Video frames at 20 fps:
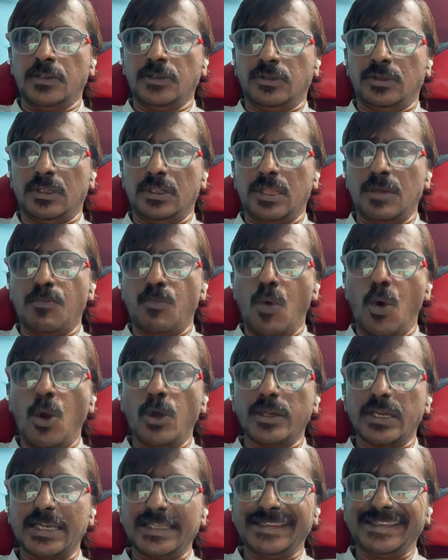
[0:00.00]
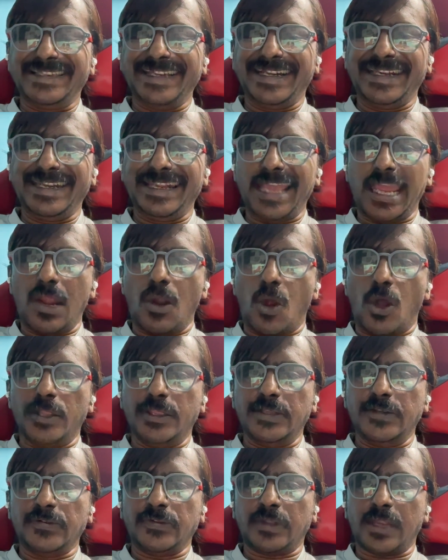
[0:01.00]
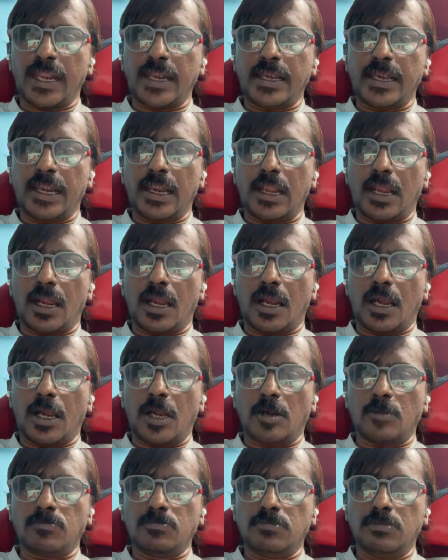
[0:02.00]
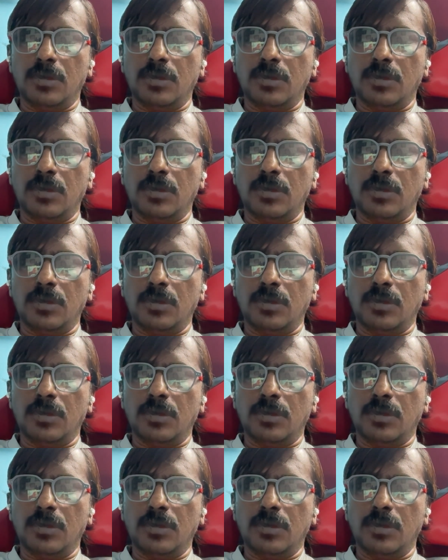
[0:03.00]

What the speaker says: So the more authentic, honest, and uh,